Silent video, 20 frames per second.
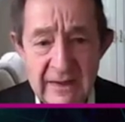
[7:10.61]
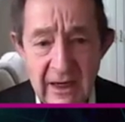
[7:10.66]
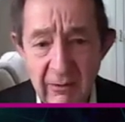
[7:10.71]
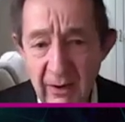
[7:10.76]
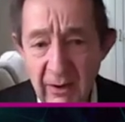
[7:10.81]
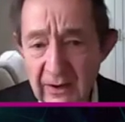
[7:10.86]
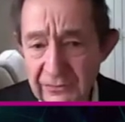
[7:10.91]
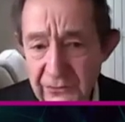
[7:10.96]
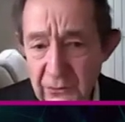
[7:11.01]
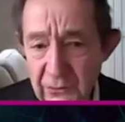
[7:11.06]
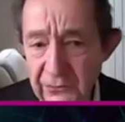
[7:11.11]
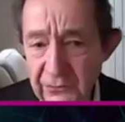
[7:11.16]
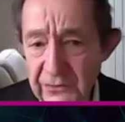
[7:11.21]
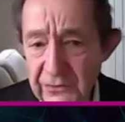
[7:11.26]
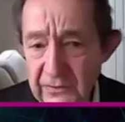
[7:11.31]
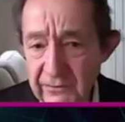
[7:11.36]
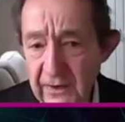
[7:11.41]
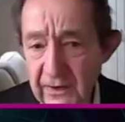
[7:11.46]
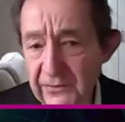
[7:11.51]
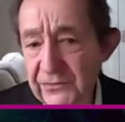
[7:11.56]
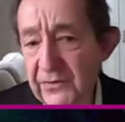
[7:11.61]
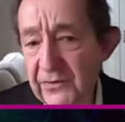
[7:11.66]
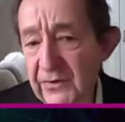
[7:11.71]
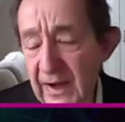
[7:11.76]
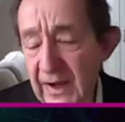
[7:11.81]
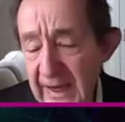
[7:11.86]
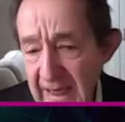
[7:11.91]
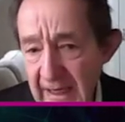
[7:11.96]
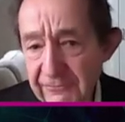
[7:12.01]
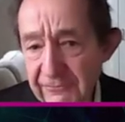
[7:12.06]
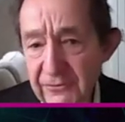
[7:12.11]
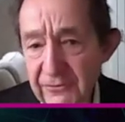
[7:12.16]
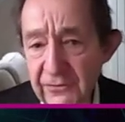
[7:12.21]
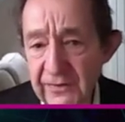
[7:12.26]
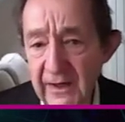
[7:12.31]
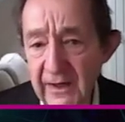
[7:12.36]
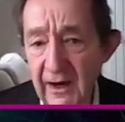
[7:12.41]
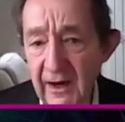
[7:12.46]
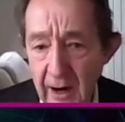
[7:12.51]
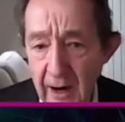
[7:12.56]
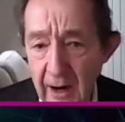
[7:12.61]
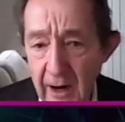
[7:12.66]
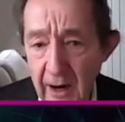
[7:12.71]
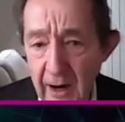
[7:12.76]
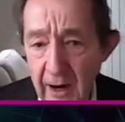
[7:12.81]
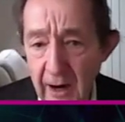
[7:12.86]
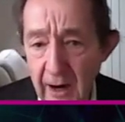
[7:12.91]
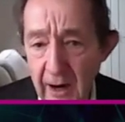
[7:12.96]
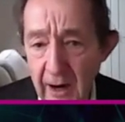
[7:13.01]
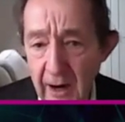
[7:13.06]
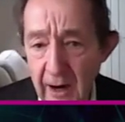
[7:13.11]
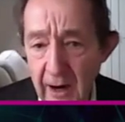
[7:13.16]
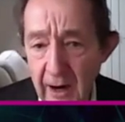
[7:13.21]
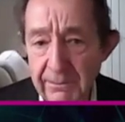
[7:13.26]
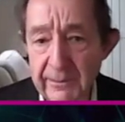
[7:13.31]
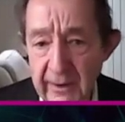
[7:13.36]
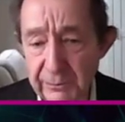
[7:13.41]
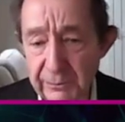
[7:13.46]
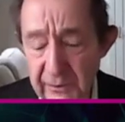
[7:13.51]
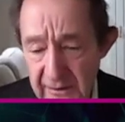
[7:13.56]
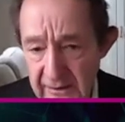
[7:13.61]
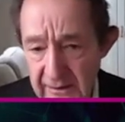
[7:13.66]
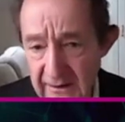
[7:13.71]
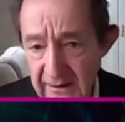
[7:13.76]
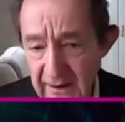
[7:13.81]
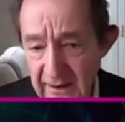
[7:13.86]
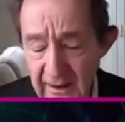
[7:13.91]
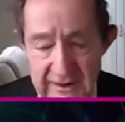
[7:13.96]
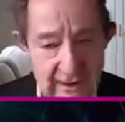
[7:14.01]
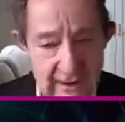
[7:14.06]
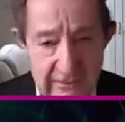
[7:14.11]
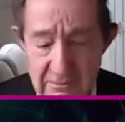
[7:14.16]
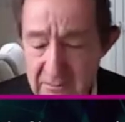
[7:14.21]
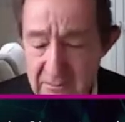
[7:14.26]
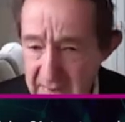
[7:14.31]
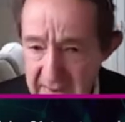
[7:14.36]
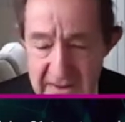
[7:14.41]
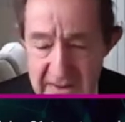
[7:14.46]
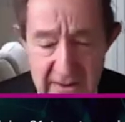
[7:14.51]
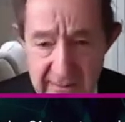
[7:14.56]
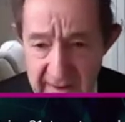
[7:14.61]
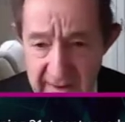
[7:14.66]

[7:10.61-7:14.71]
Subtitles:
Now, our schools and universities, I have to say, are preparing students brilliantly.